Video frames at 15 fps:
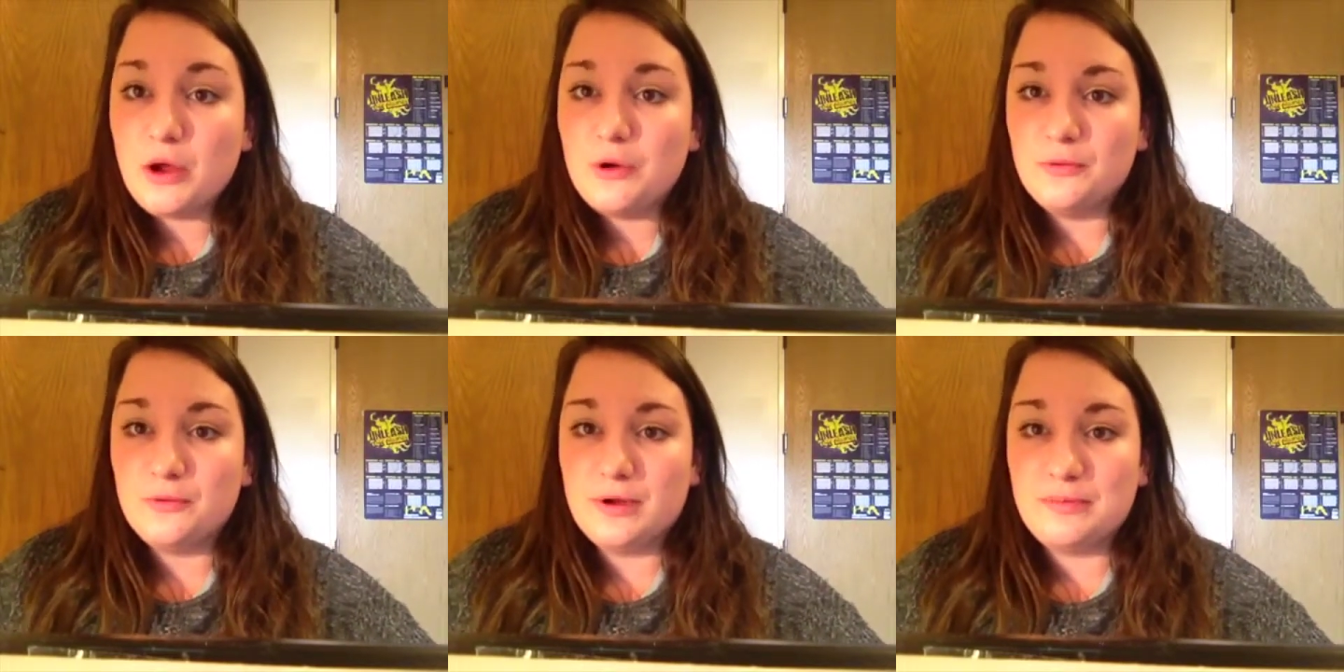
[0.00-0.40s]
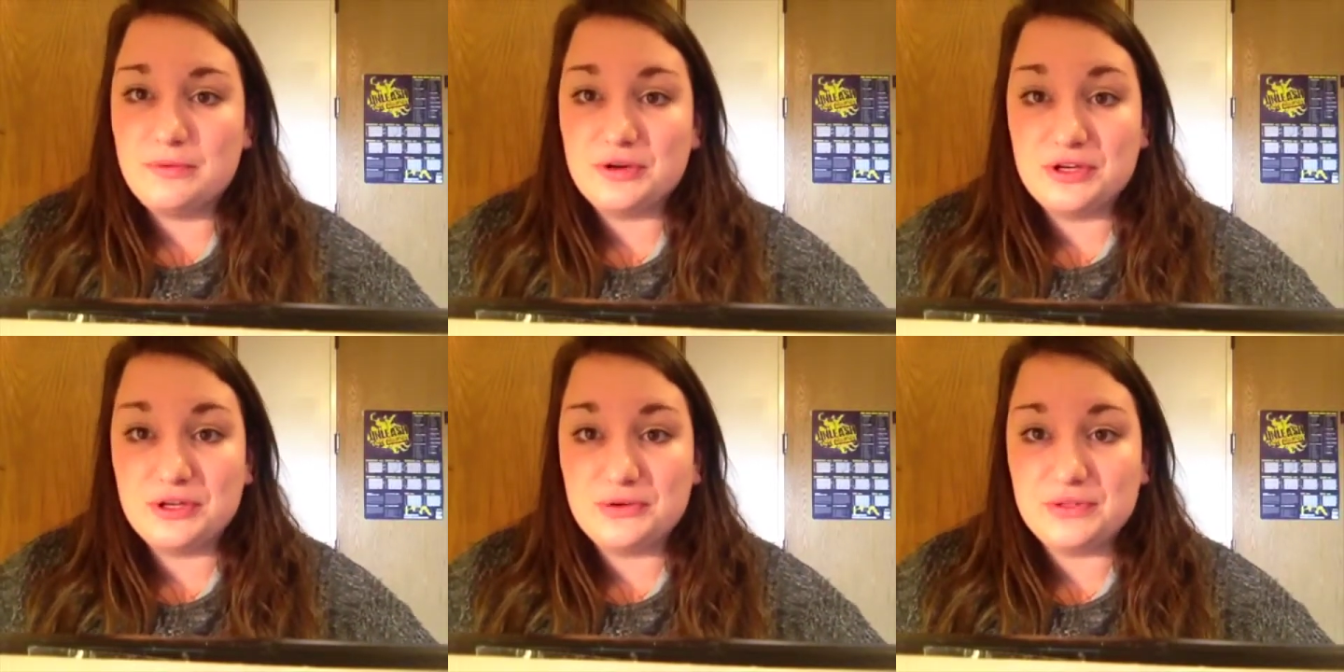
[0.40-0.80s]

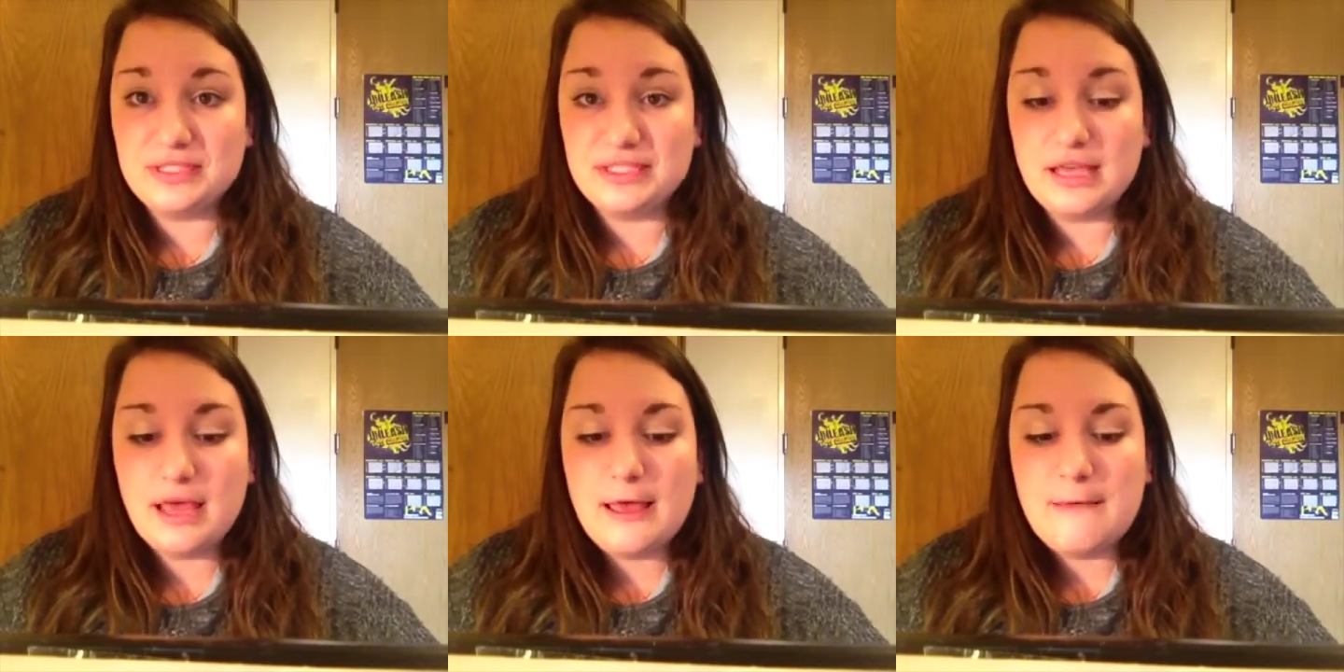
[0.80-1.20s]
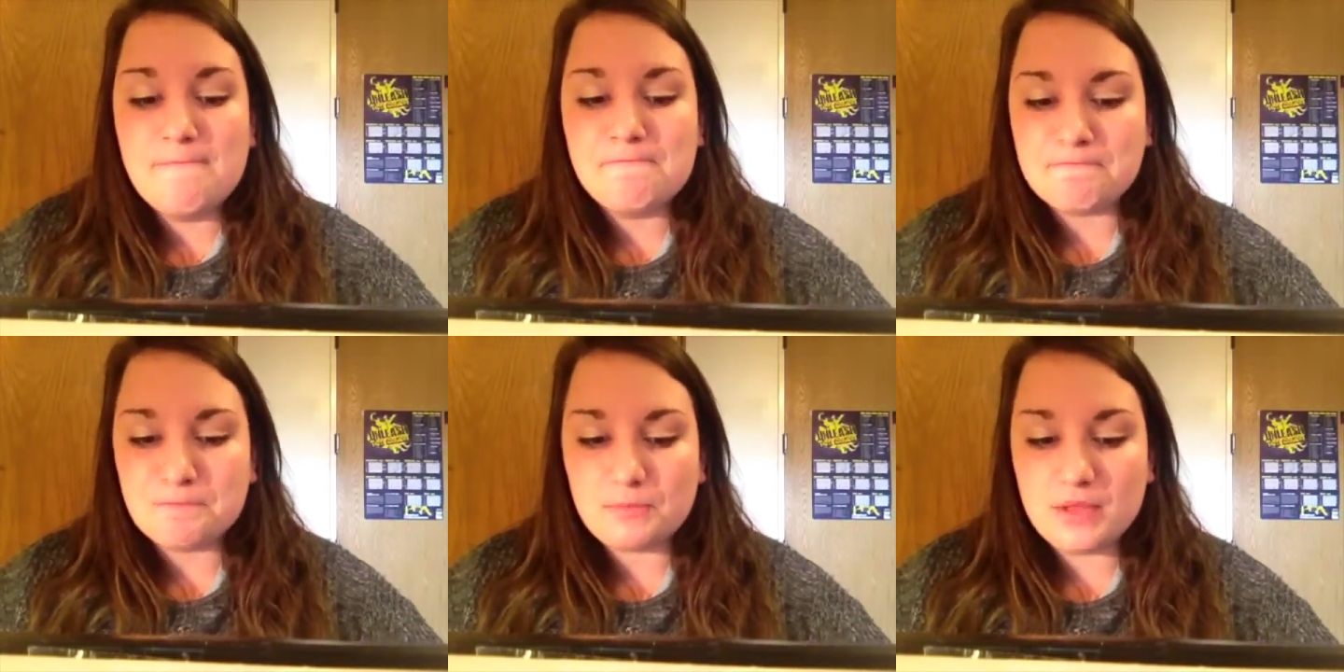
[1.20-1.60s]
reproduce,
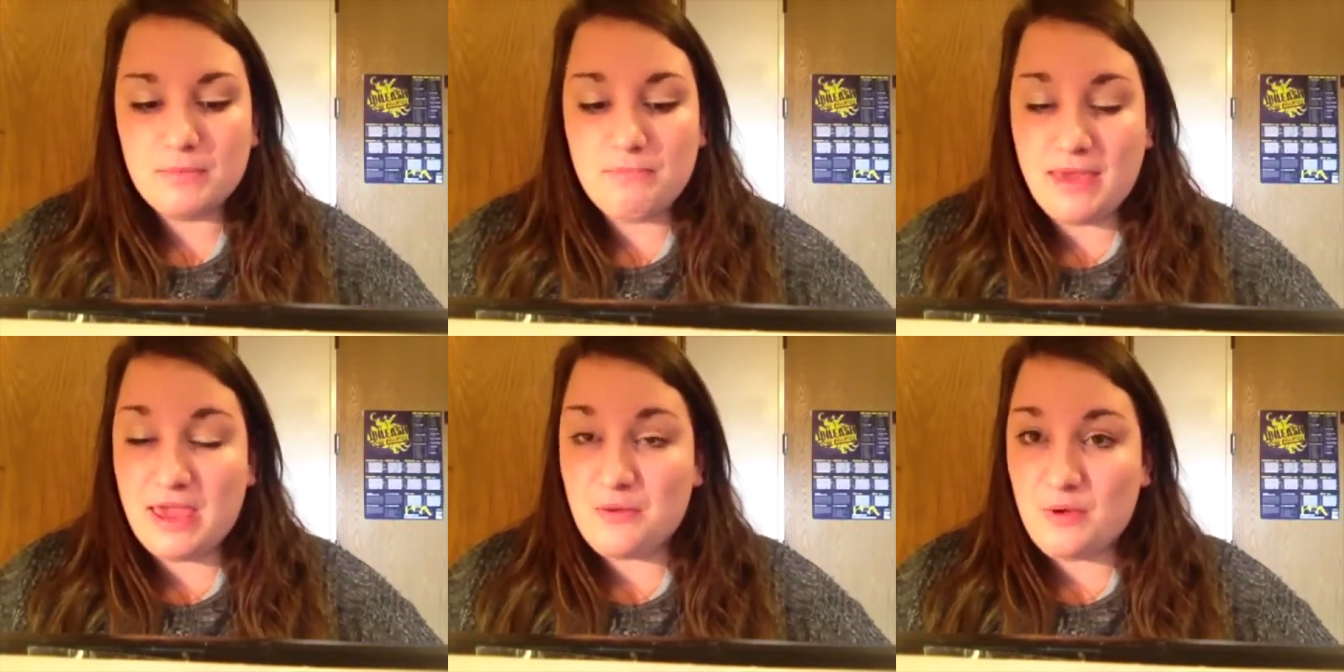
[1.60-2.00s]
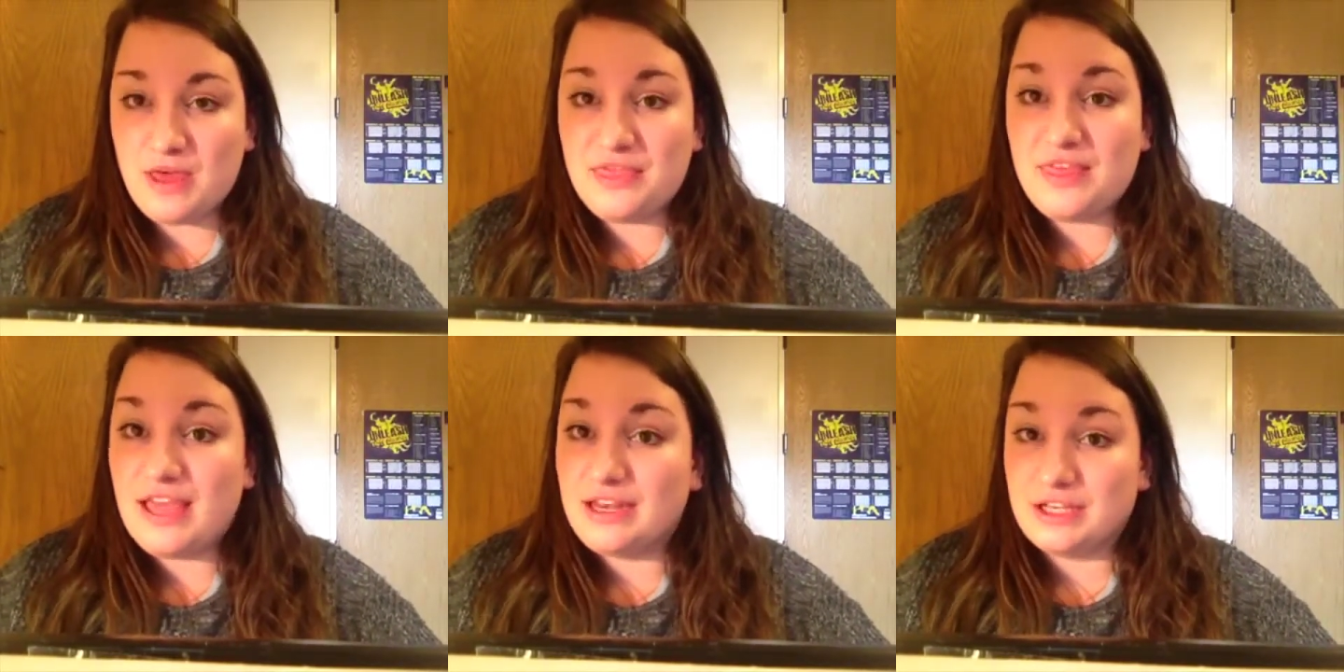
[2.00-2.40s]
mate
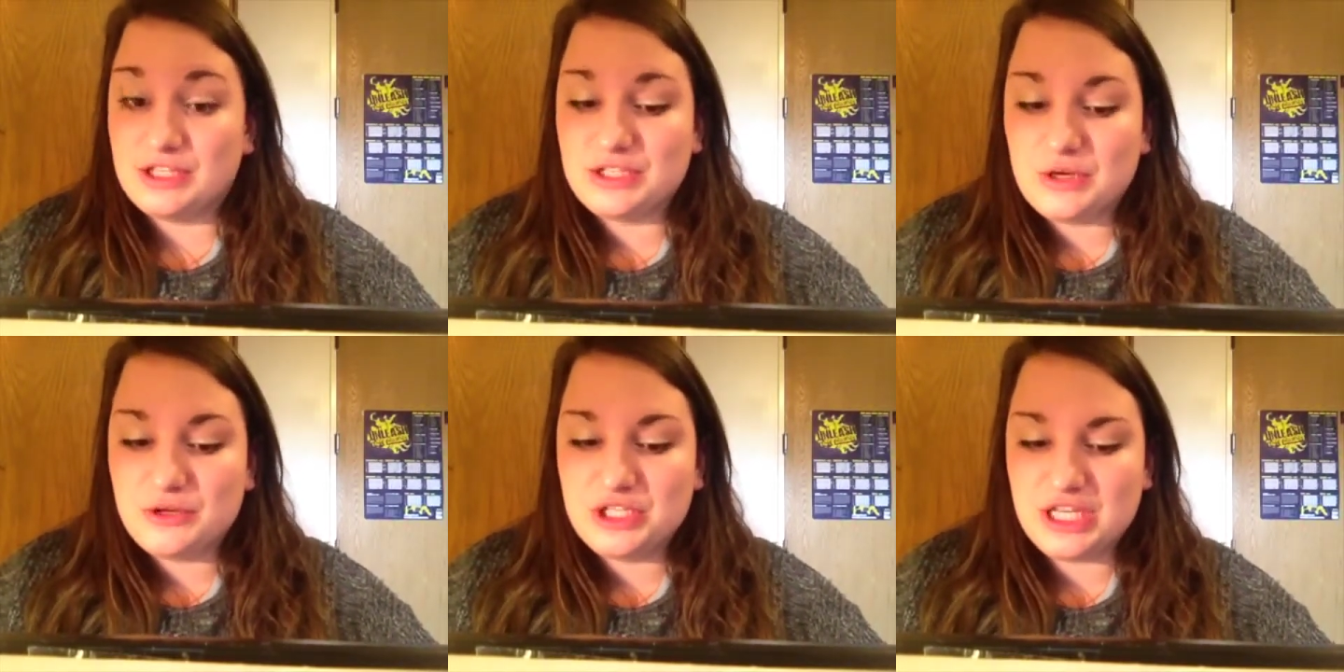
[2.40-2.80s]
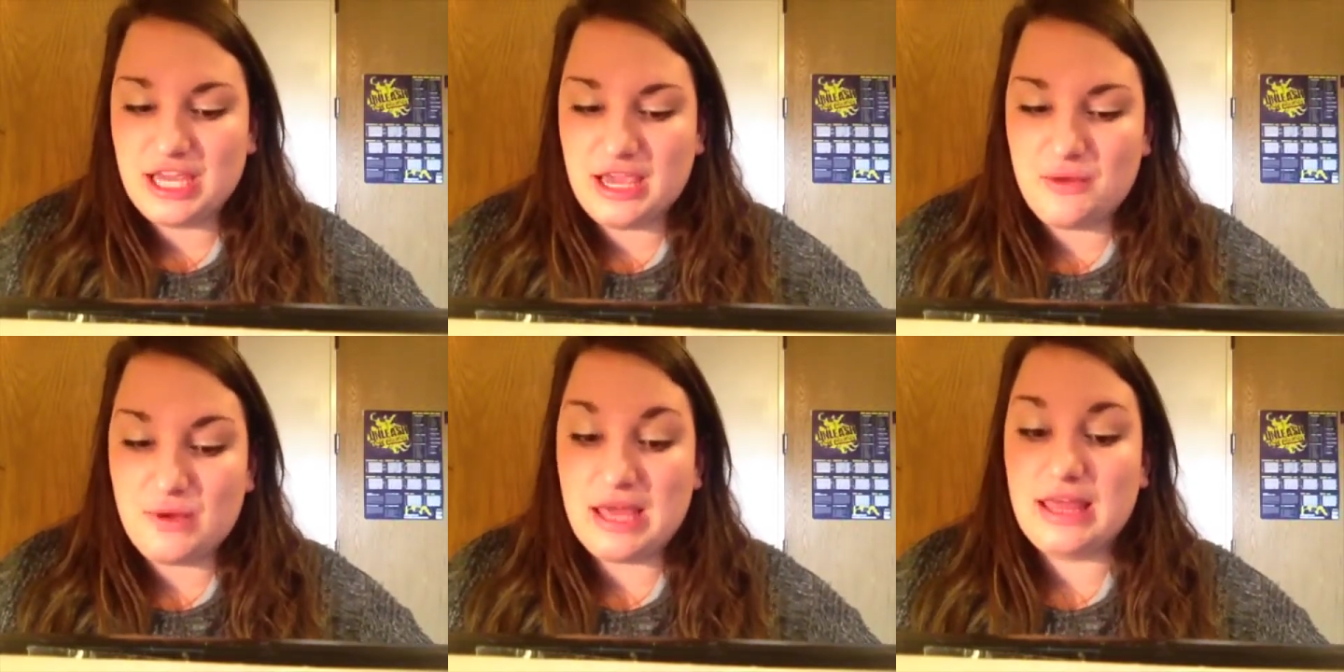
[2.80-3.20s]
with, and
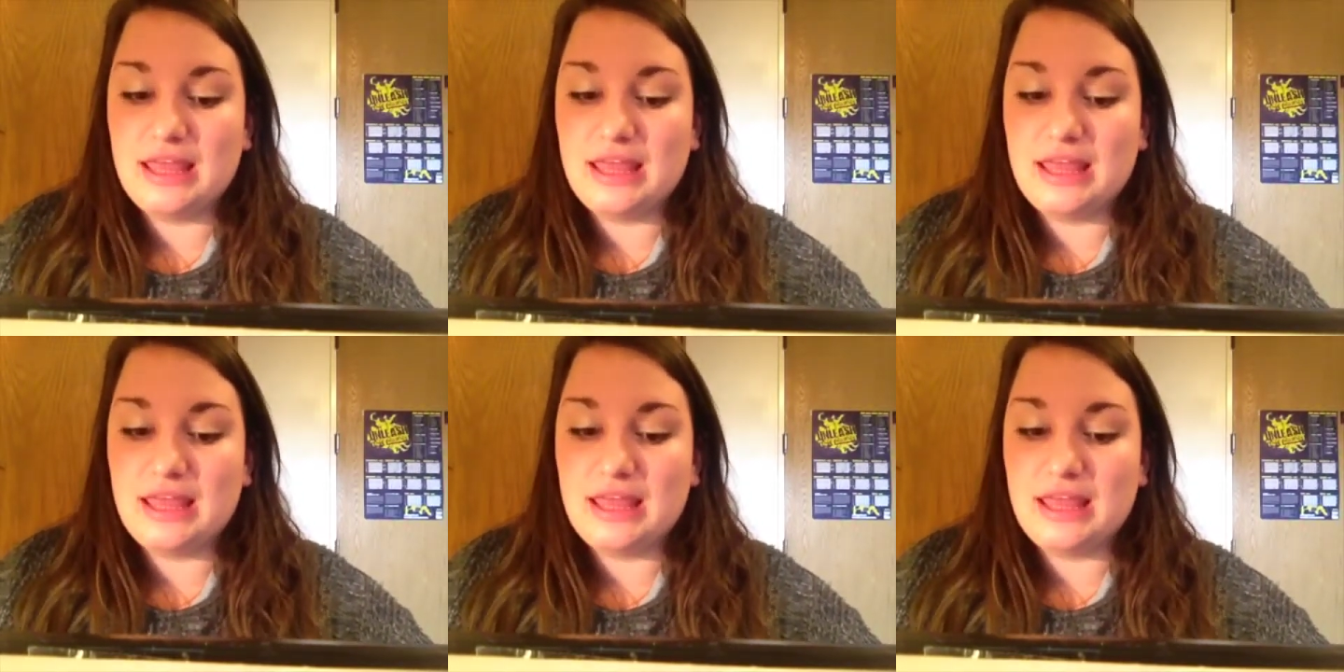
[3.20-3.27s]
associate with.